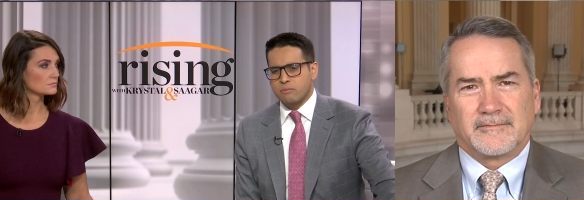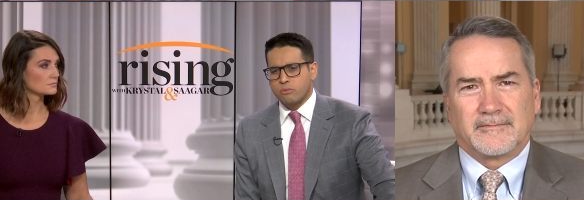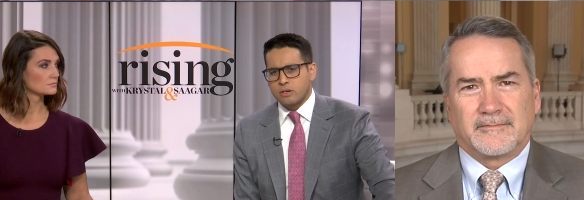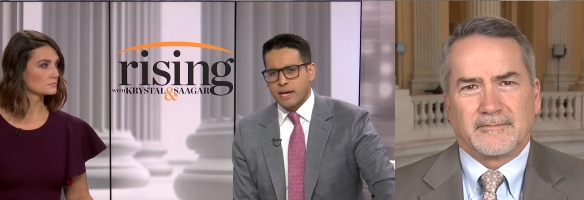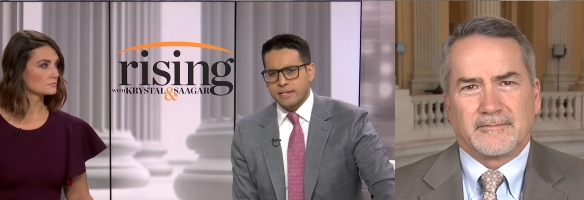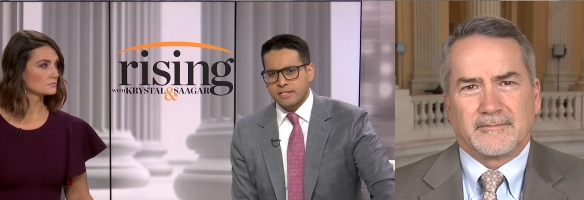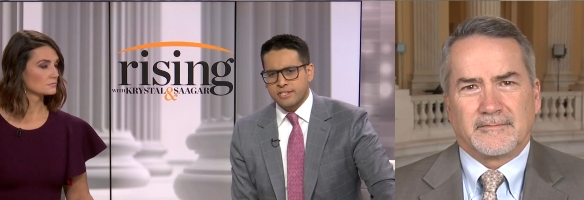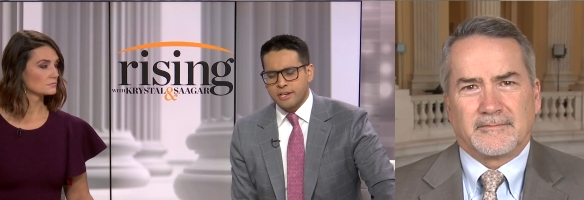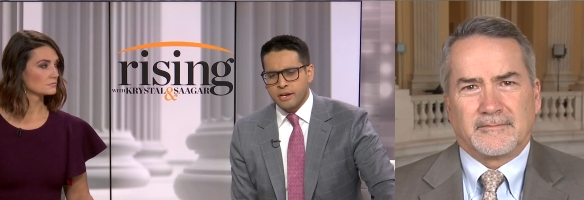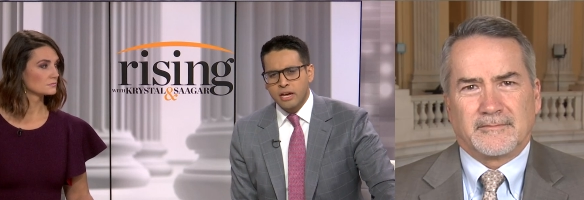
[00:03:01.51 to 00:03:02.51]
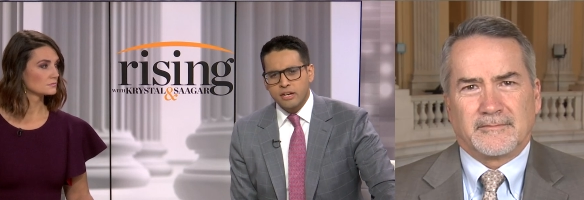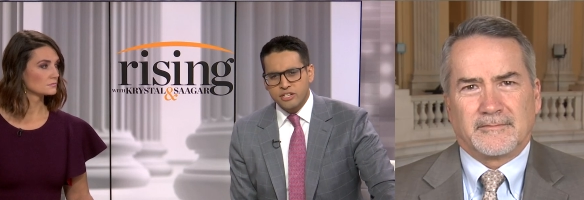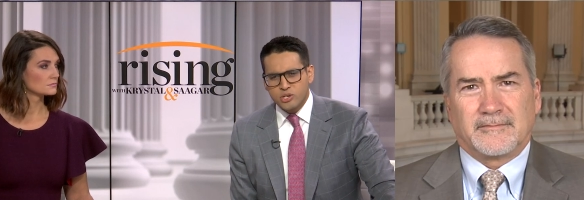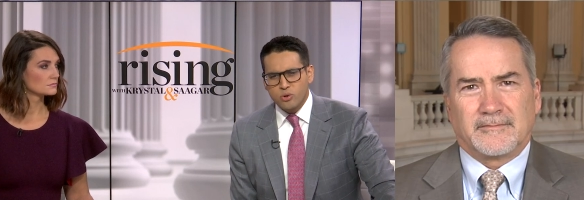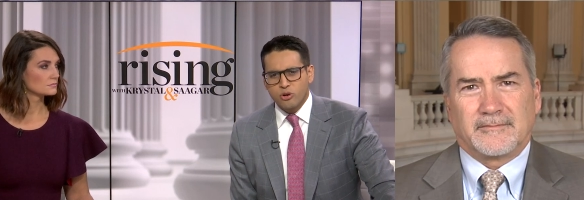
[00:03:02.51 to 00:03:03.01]
Speaker 1: team would like to see.
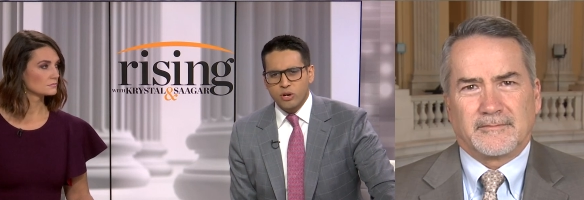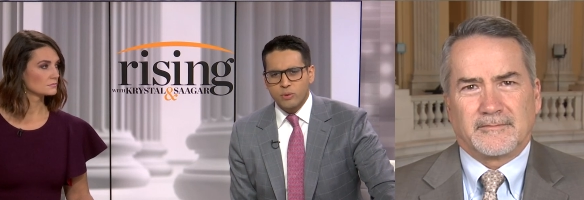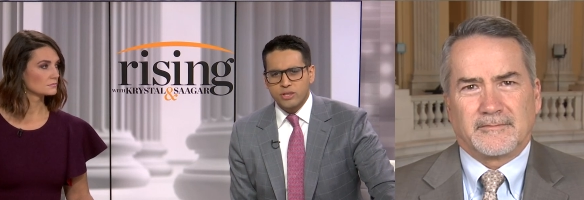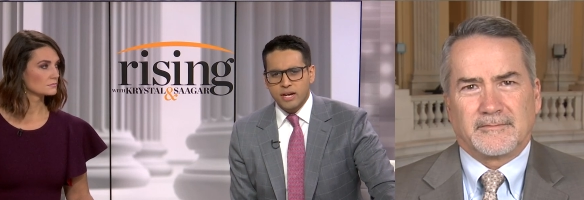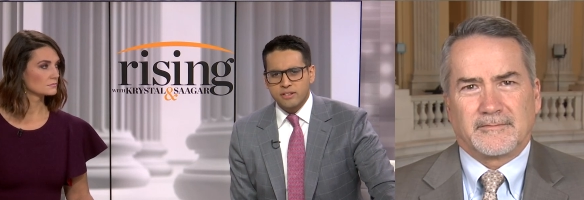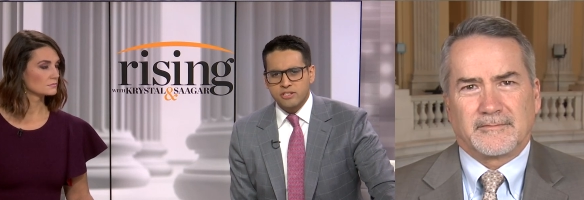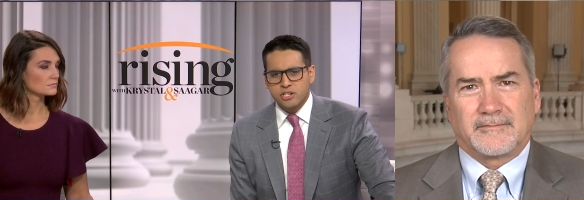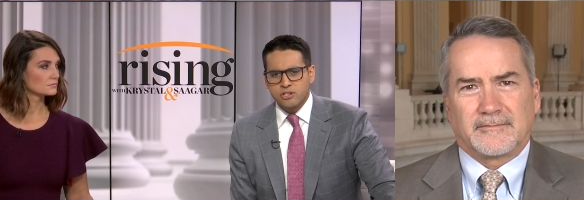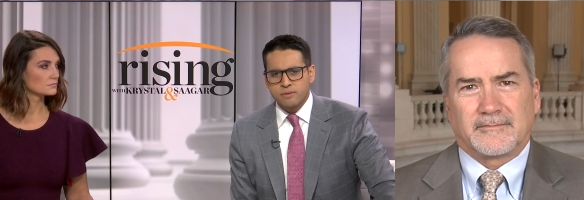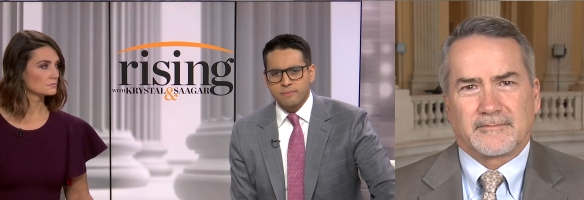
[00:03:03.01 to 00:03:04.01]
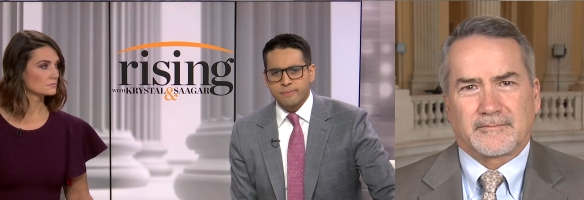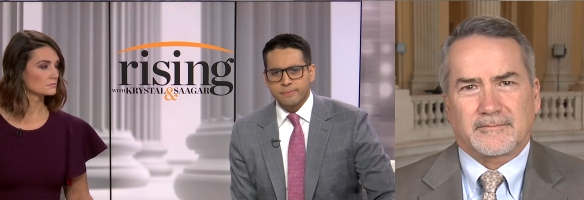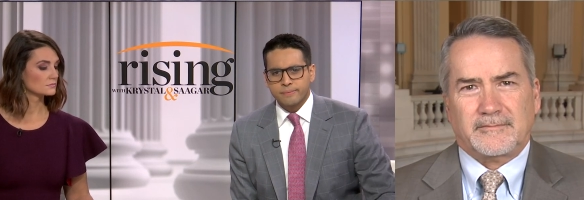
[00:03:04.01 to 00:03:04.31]
Do you agree with that decision?